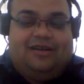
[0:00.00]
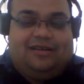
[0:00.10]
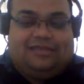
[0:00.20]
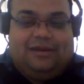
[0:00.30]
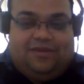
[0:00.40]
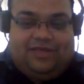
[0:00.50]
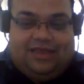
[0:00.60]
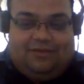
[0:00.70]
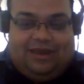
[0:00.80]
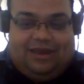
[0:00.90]
It's something
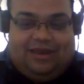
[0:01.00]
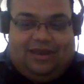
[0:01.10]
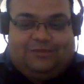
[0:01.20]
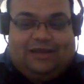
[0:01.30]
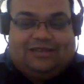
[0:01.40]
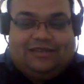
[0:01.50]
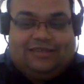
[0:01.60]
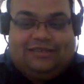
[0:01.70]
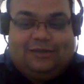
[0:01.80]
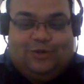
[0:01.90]
that we are
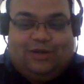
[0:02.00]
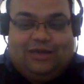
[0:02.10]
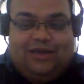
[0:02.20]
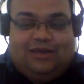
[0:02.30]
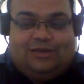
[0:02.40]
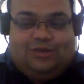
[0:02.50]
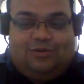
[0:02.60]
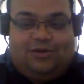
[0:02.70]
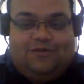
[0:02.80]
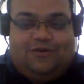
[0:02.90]
specialists in doing.
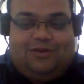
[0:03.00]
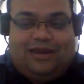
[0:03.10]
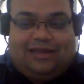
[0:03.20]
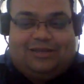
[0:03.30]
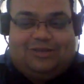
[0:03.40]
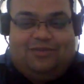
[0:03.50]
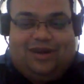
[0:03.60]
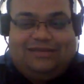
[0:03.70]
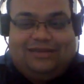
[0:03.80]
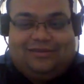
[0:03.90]
So if you'd like to
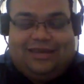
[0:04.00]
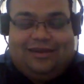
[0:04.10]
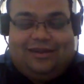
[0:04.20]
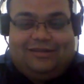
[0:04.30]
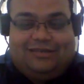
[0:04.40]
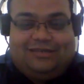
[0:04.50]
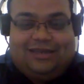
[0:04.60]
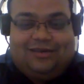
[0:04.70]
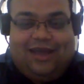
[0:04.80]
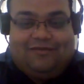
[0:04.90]
embrace new technologies
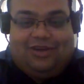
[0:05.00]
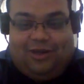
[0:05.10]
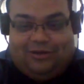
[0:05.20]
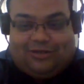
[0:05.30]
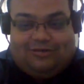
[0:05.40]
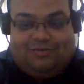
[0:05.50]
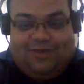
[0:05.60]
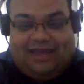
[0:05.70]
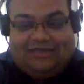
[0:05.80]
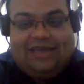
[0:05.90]
and you have a huge code
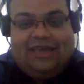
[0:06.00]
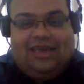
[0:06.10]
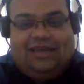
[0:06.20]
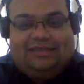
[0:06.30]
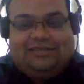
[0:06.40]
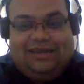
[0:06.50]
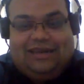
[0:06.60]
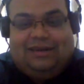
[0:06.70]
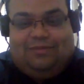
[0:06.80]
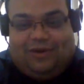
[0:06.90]
base, it's
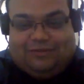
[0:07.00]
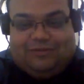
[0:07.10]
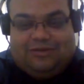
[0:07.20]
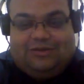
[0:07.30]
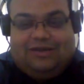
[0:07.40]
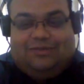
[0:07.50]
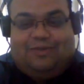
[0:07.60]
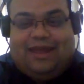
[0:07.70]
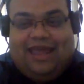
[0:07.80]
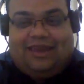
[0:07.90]
nearly impossible to do
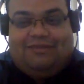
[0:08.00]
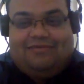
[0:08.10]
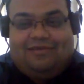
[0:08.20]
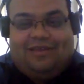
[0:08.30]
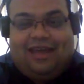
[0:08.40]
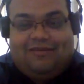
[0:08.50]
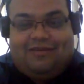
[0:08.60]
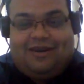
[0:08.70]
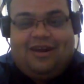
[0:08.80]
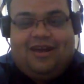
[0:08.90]
it by hand without
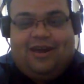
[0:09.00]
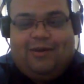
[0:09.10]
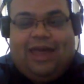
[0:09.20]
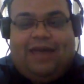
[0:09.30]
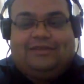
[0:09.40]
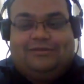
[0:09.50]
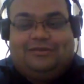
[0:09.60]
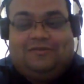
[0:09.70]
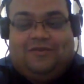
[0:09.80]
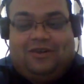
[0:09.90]
error. We have the
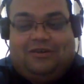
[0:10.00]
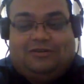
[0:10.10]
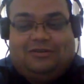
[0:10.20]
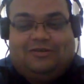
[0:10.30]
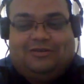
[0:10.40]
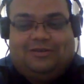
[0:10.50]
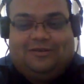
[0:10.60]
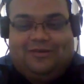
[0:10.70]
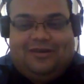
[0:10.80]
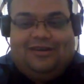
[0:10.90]
solution for you too.
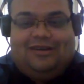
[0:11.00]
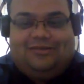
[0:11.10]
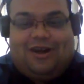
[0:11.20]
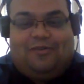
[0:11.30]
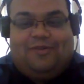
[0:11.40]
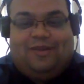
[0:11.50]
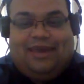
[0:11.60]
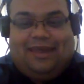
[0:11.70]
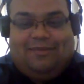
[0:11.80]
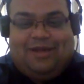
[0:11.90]
So drop
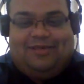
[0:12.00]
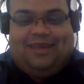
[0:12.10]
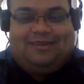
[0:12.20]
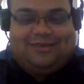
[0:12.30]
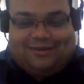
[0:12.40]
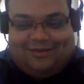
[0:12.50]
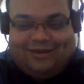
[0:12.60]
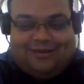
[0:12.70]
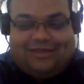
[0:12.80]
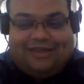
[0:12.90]
me an email. There is also
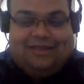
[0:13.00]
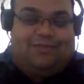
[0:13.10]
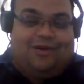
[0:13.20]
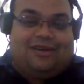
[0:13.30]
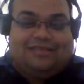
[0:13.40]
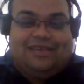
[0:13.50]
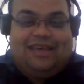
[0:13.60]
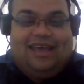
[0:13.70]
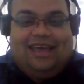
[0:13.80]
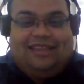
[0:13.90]
a contact box
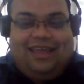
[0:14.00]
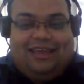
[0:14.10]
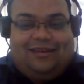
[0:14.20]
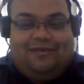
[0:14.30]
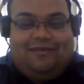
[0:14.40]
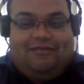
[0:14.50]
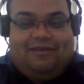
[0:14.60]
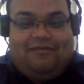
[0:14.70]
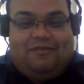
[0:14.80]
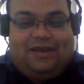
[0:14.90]
at the end of
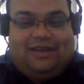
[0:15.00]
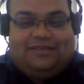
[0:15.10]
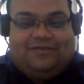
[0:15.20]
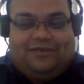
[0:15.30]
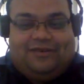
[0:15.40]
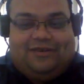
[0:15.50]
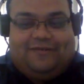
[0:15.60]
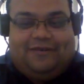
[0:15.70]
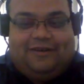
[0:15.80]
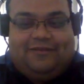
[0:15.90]
our page if
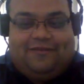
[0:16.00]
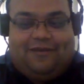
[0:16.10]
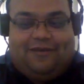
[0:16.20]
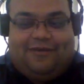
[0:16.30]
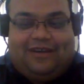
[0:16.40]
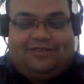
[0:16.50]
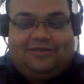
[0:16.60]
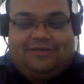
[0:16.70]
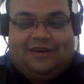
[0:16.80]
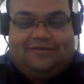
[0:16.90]
you're looking for a
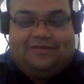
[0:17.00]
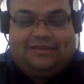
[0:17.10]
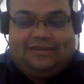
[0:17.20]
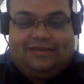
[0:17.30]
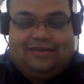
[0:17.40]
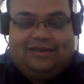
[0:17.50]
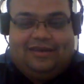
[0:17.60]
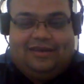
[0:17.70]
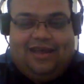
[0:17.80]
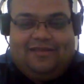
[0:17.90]
professional service.
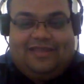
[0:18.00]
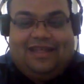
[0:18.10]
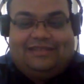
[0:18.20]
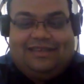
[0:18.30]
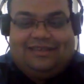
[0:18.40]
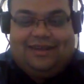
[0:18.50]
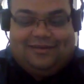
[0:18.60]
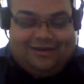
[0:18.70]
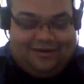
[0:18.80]
I think that's it.